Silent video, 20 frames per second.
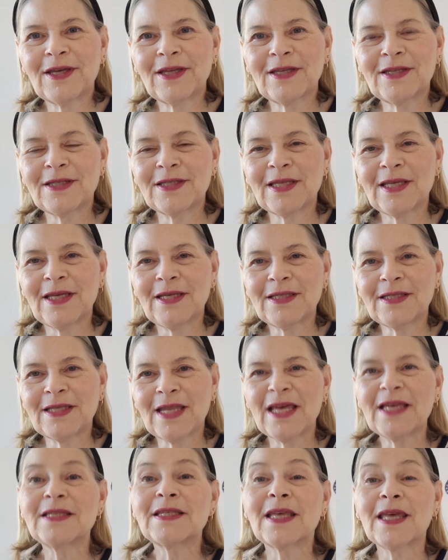Can you see?
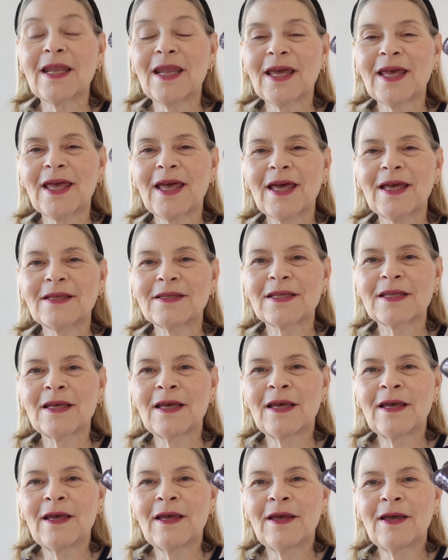Snakeskin, I guess.
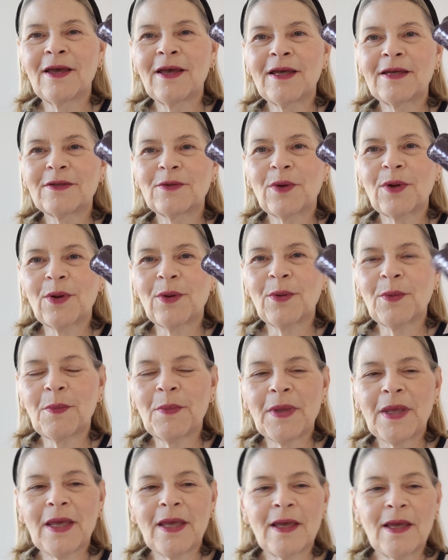That's what it would
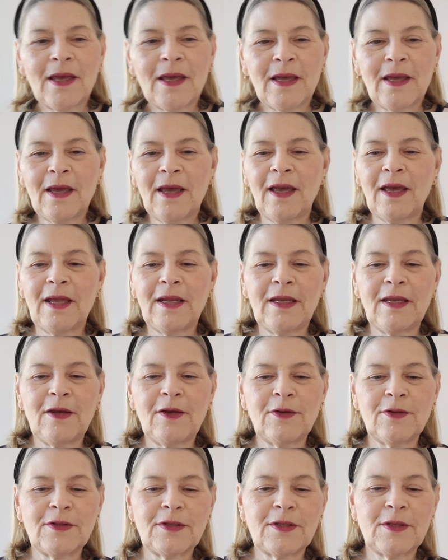be. And
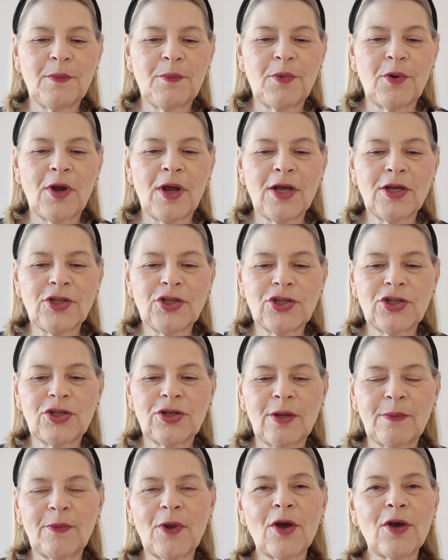here's the brush.
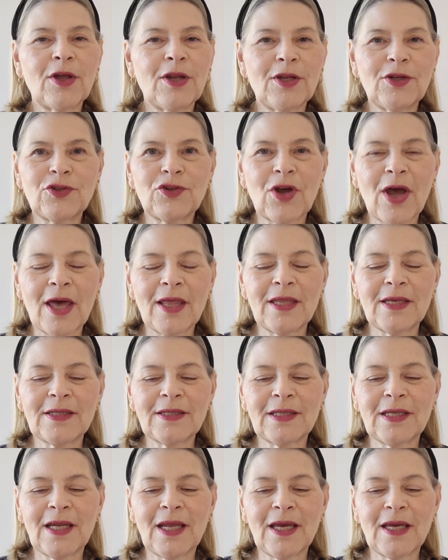I'm not going to try this
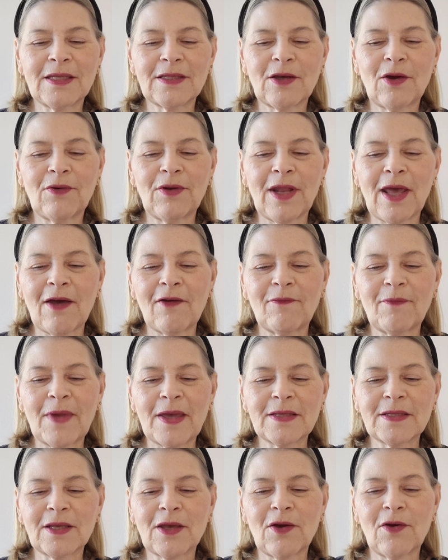today because I already have
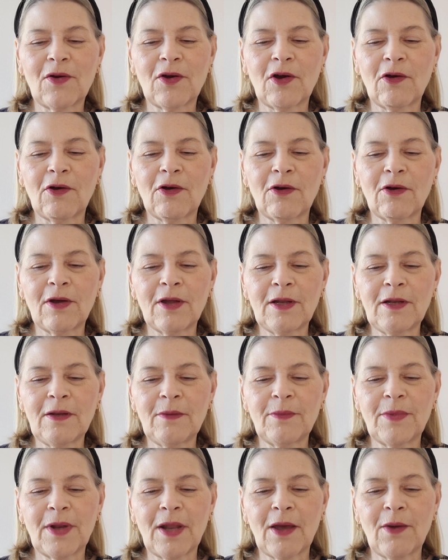mascara on,
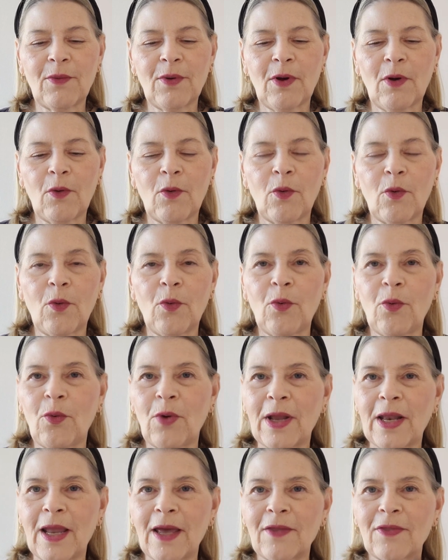but I will. Oh,
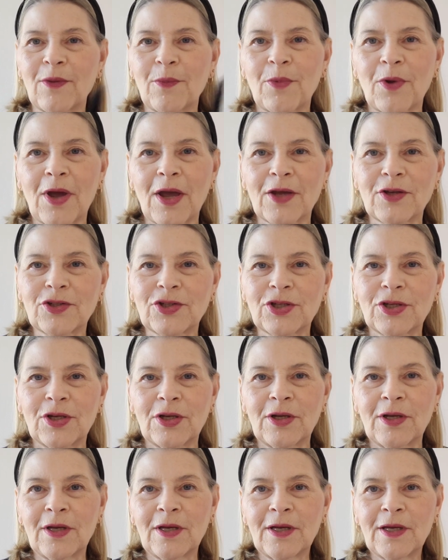I like the brush.
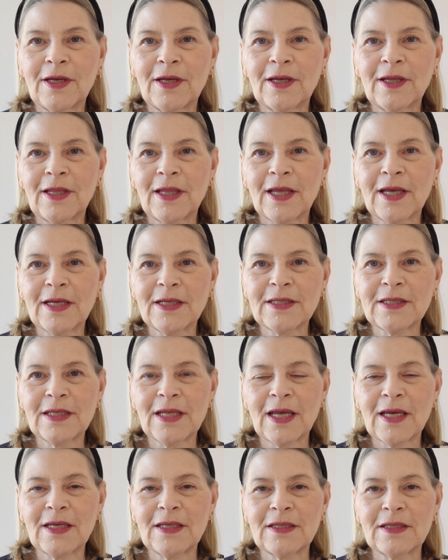That's
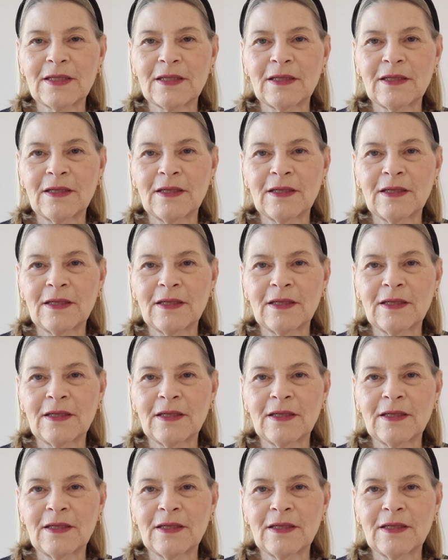nice.